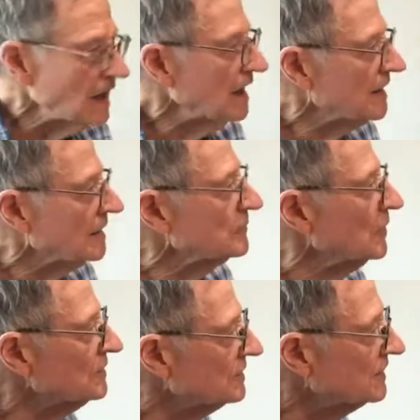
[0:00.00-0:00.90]
and I'm
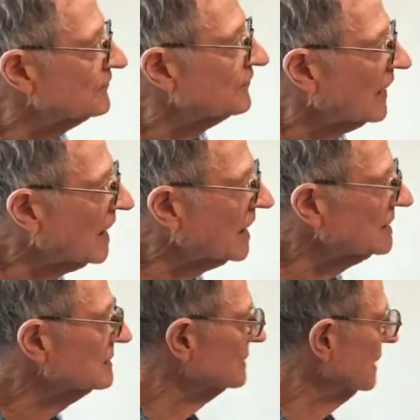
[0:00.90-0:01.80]
going to
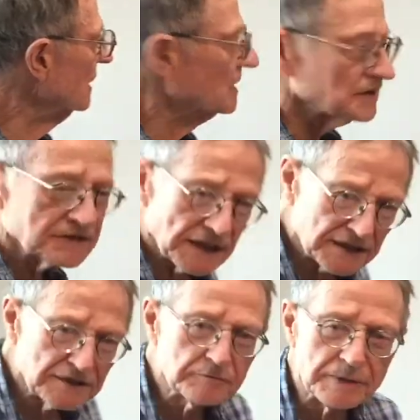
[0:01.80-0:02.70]
define a
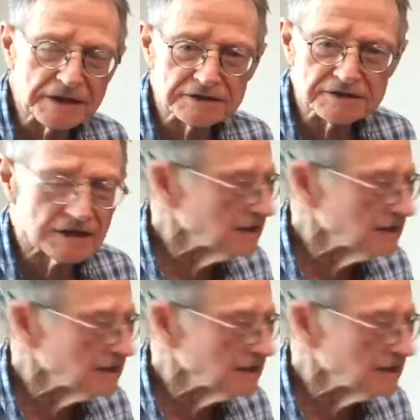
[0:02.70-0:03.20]
second basis